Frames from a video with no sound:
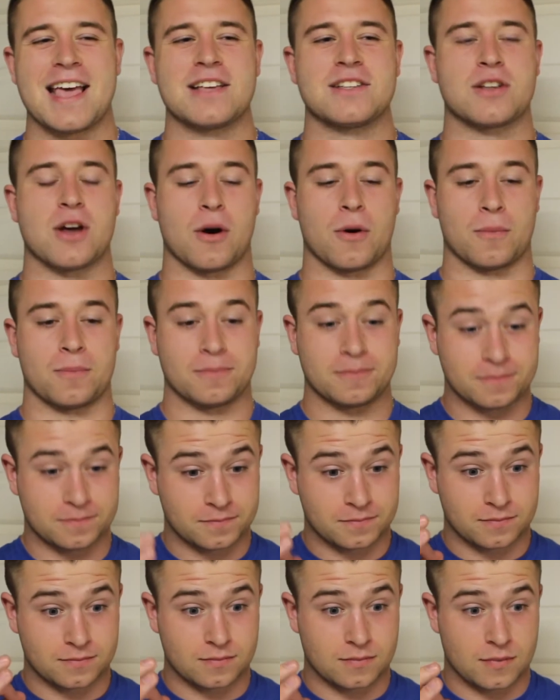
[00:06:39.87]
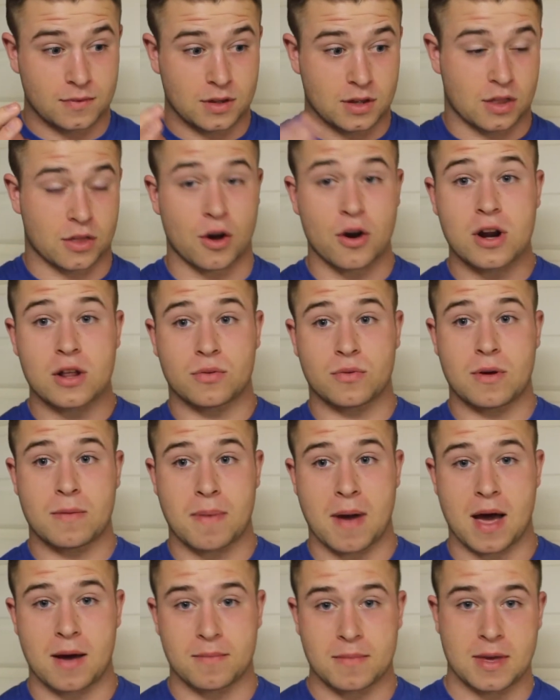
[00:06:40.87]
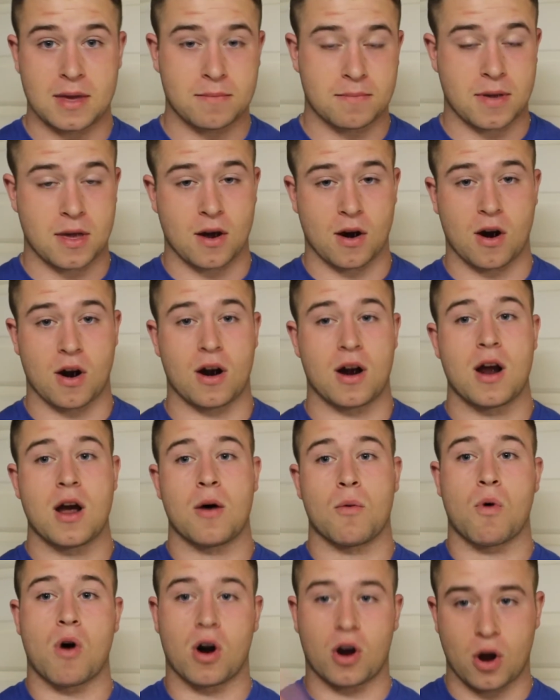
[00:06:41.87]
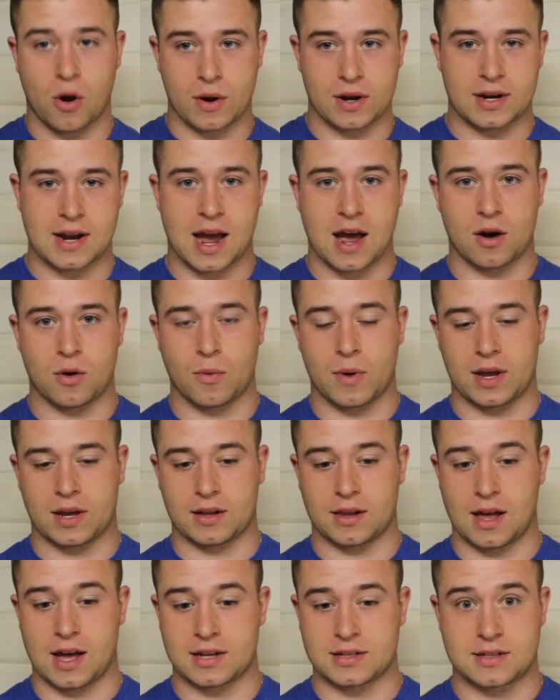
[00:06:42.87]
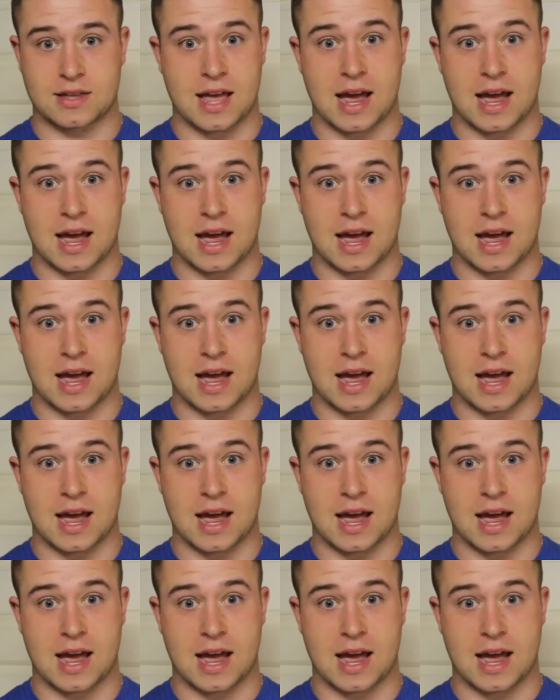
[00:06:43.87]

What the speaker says: so 33-pound meet PR while going down a weight class.